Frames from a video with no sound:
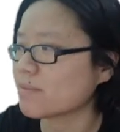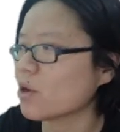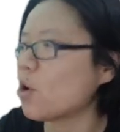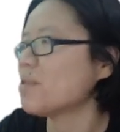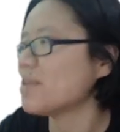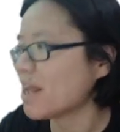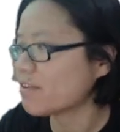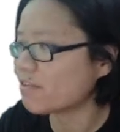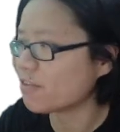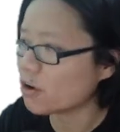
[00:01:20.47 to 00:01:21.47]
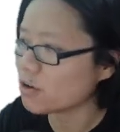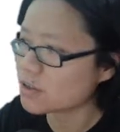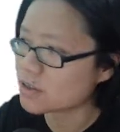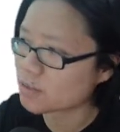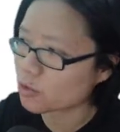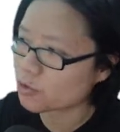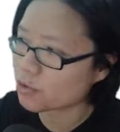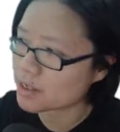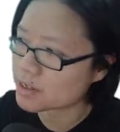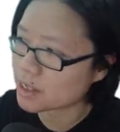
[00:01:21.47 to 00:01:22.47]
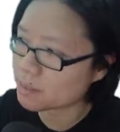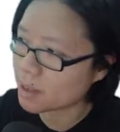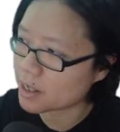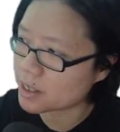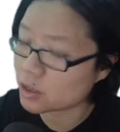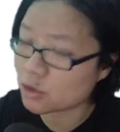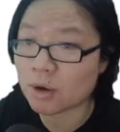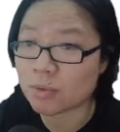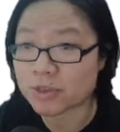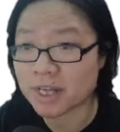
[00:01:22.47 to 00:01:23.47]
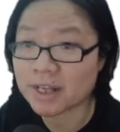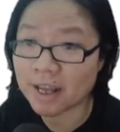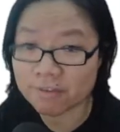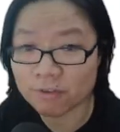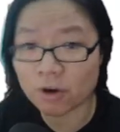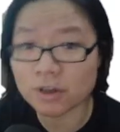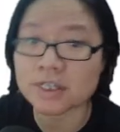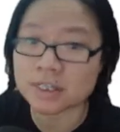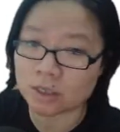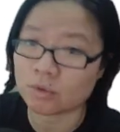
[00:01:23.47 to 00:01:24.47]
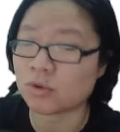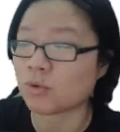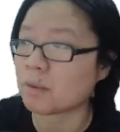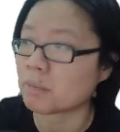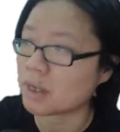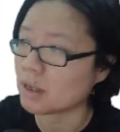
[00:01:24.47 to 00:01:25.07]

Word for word: or net force, I'm going to write a sigma here to represent net force, is equal to MA.